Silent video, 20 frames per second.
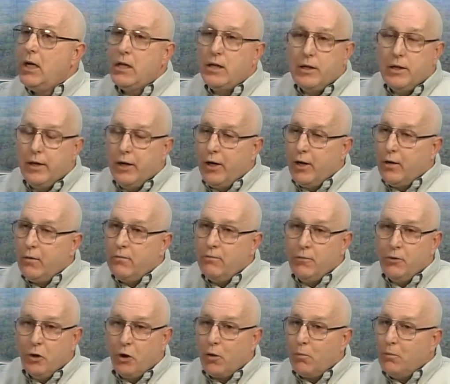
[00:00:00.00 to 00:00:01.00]
They're
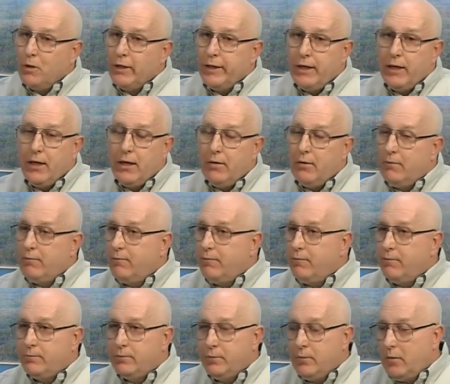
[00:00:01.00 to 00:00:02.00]
normally
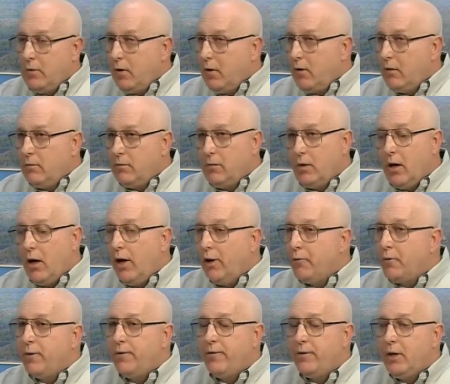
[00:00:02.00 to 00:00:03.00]

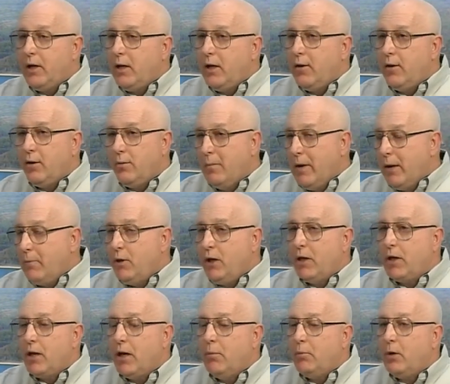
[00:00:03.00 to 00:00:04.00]
100 feet or maybe
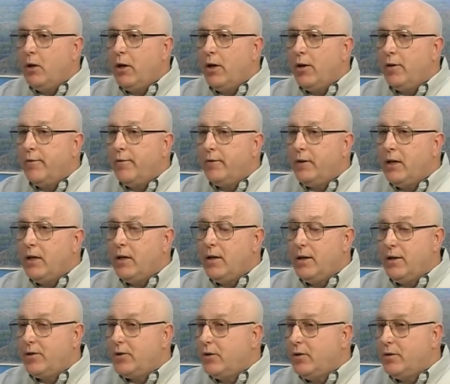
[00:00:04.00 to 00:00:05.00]
a couple hundred feet in
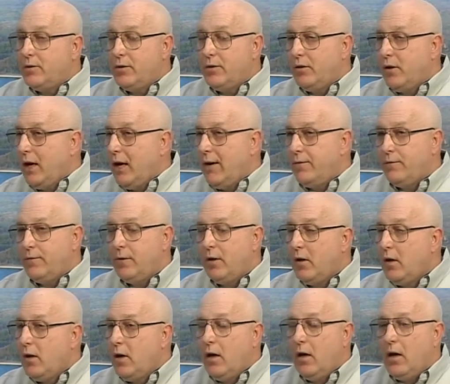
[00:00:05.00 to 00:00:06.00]
distance, and you have
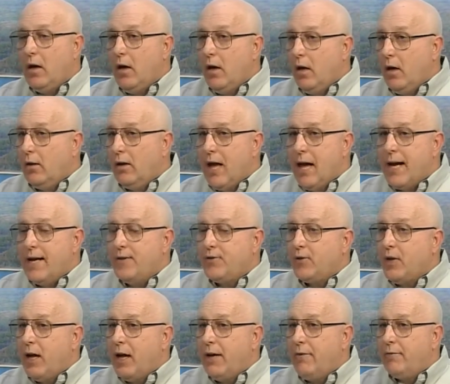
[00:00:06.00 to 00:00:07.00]
a line of
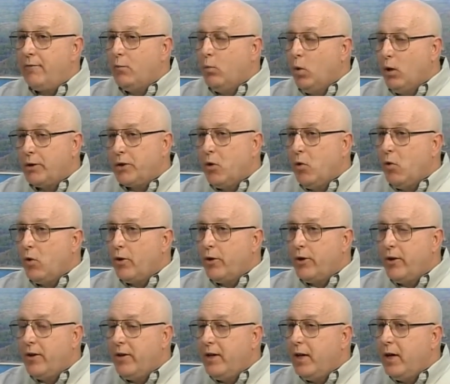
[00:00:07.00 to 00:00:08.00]
sight from one corner
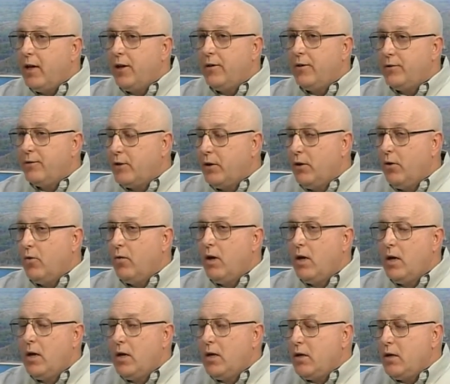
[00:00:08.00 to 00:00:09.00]
to the other. So
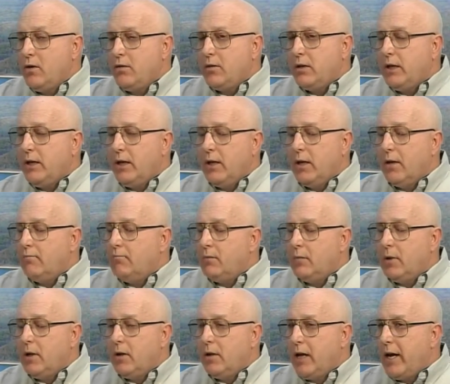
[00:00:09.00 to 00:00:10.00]
usually a
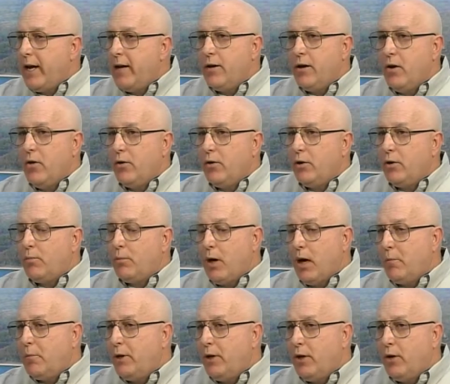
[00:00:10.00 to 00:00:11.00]
landowner or
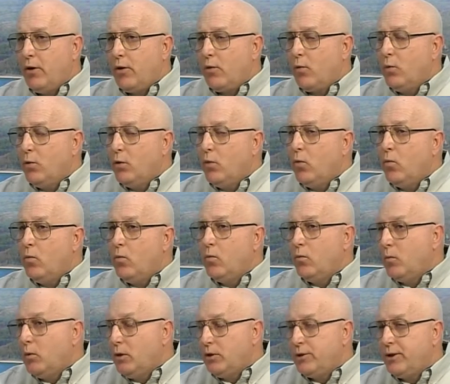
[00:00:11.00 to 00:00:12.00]
property owner
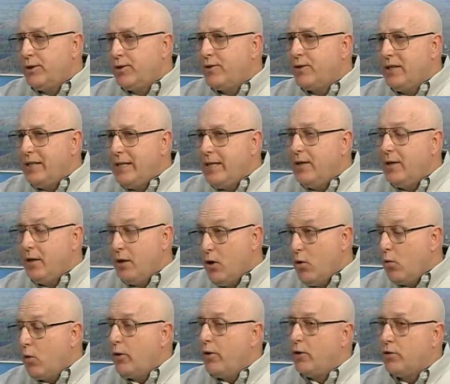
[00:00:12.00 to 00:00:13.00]
will just need to know
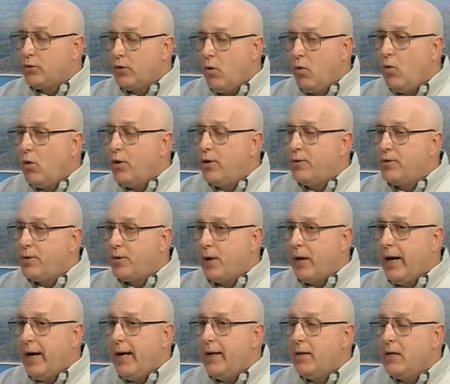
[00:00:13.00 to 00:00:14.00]
where those corners are
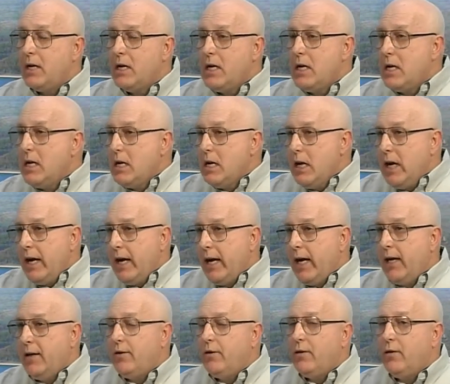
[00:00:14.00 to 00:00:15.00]
at.
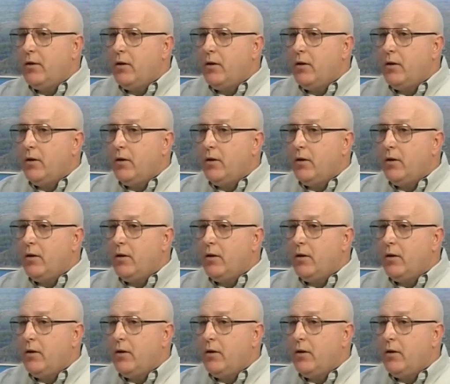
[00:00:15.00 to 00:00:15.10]
And